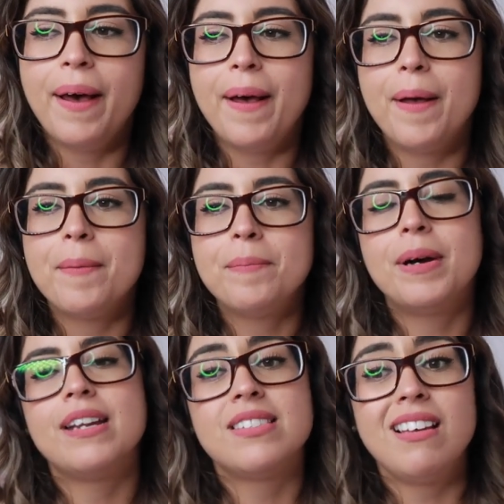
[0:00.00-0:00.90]
Um,
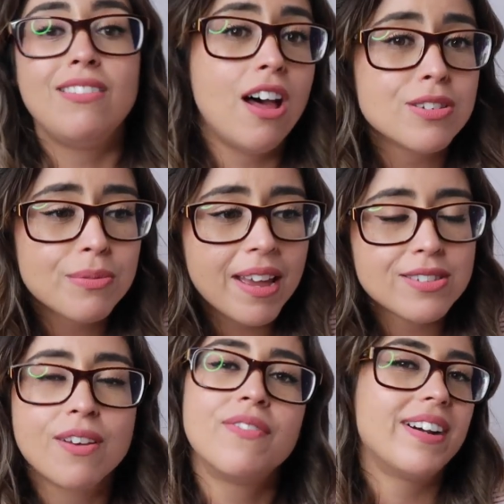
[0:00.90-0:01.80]
but I still lost
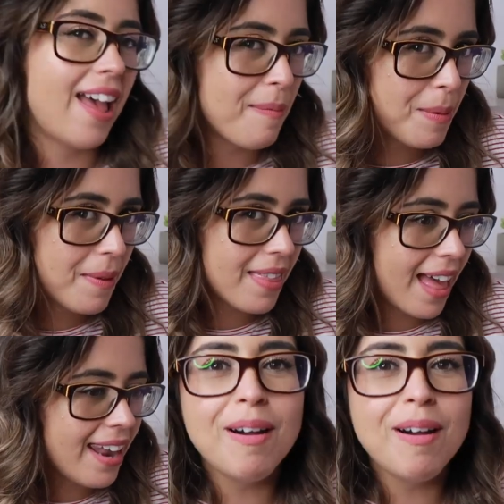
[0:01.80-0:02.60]
weight, so I'm very happy with that.